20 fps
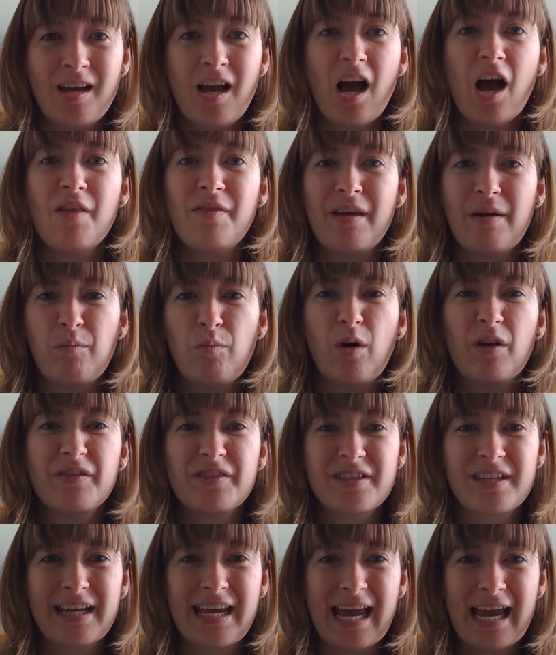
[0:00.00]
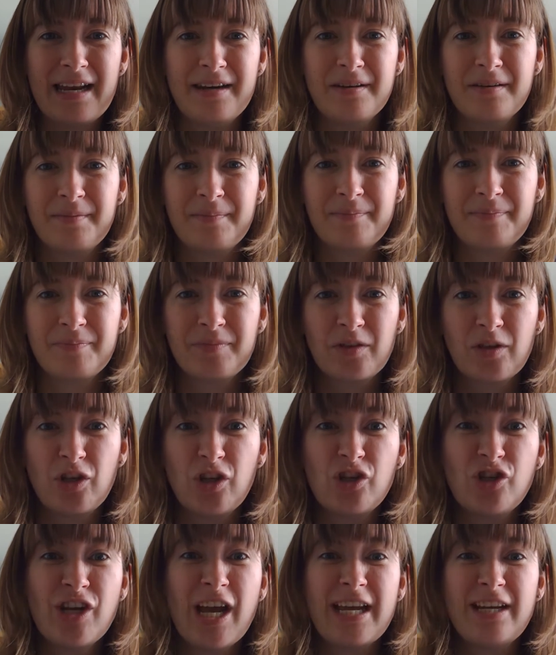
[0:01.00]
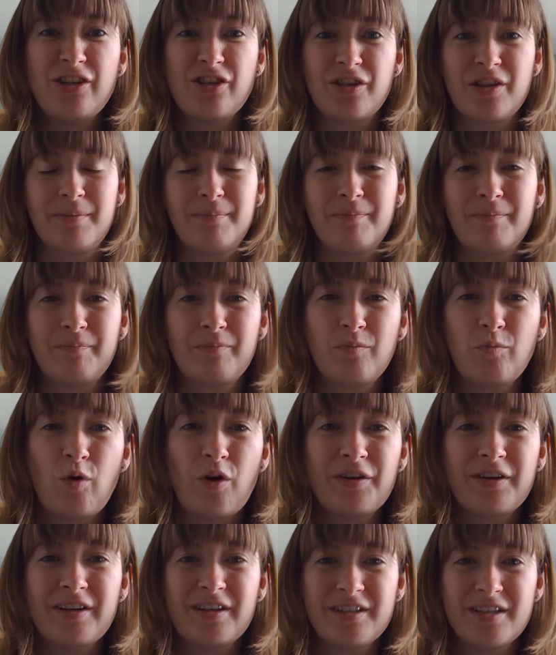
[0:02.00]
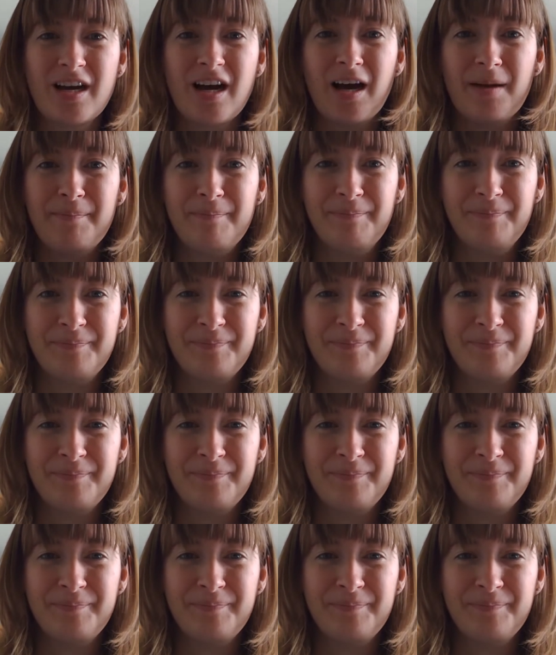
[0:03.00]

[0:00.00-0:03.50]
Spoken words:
And then once again, you change them one at a time.